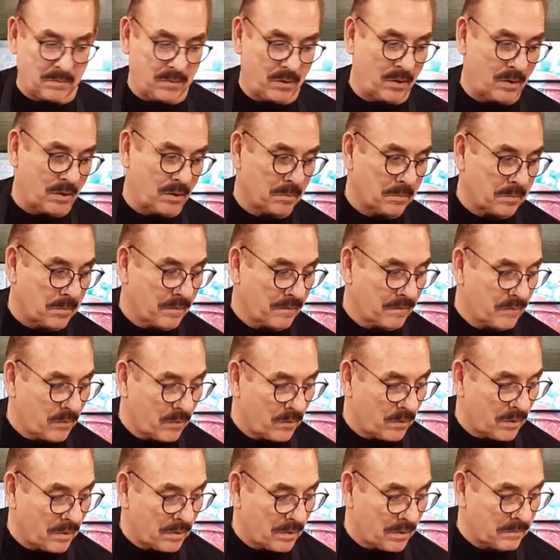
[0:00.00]
new aluminum
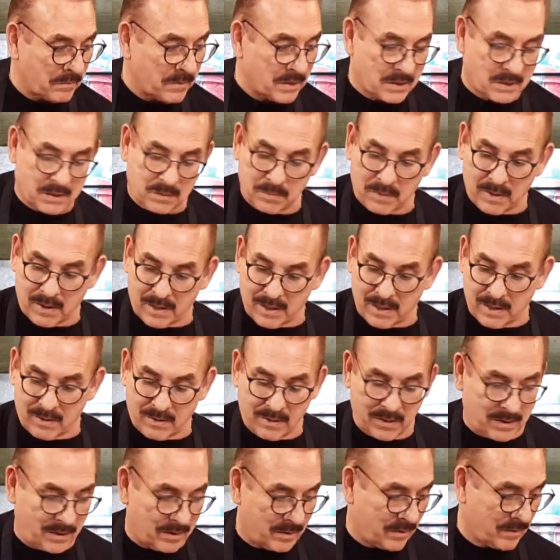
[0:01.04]
foil. I'm just about
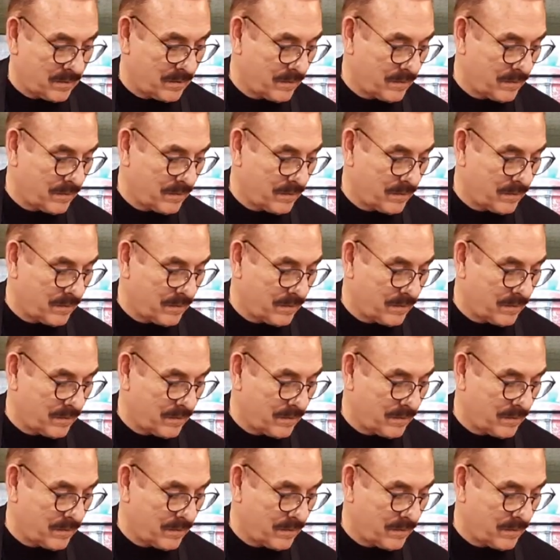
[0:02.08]
out here.